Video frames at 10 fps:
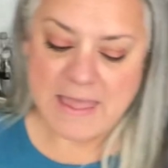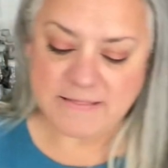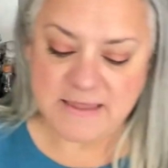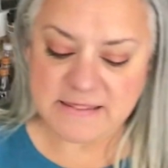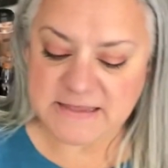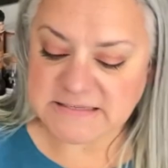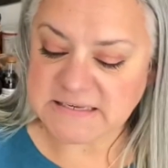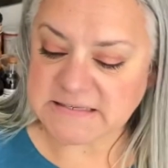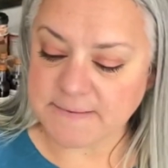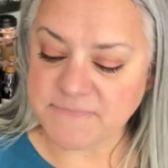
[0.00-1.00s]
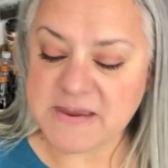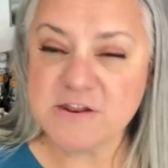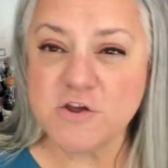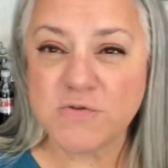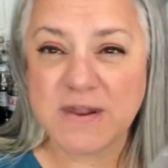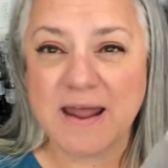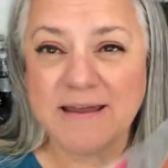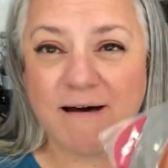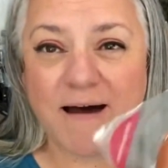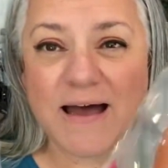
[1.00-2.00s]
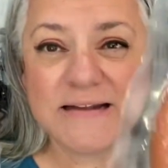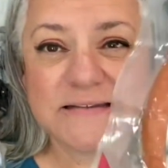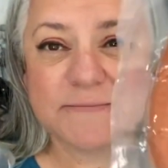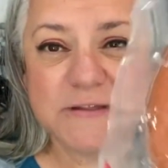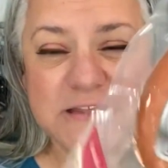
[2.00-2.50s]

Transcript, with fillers: And then this is something new that I got, some of